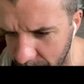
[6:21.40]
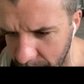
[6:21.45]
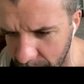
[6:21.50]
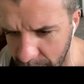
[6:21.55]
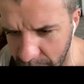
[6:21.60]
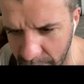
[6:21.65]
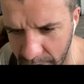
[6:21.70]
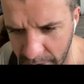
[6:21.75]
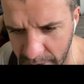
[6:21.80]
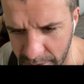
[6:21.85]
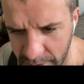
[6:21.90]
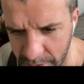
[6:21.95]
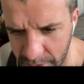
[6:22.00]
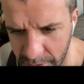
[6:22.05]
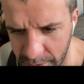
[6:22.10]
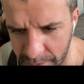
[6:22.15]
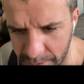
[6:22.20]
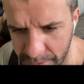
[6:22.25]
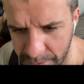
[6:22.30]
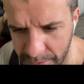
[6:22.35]
a good
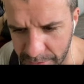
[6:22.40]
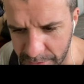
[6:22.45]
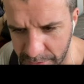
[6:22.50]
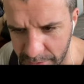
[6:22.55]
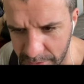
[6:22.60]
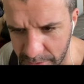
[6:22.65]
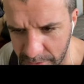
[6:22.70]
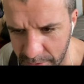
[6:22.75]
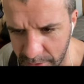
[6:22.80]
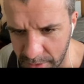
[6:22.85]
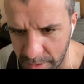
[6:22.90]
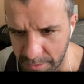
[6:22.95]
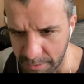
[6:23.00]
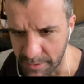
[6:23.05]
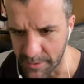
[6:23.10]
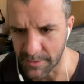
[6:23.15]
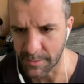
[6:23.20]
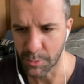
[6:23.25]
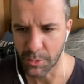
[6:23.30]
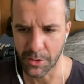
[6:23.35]
idea of if
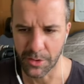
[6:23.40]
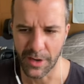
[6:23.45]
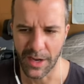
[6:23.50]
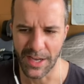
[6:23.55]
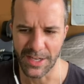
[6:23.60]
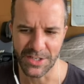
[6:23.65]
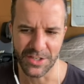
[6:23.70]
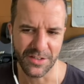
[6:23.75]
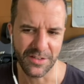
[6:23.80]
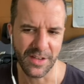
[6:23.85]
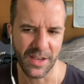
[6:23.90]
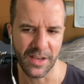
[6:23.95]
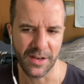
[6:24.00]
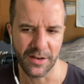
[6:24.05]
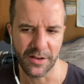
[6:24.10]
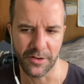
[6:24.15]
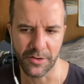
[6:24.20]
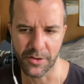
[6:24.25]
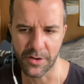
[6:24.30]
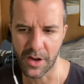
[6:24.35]
it's more
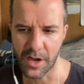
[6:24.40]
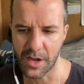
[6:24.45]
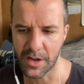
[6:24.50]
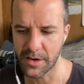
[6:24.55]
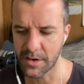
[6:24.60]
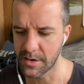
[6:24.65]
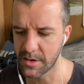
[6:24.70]
agitated or not.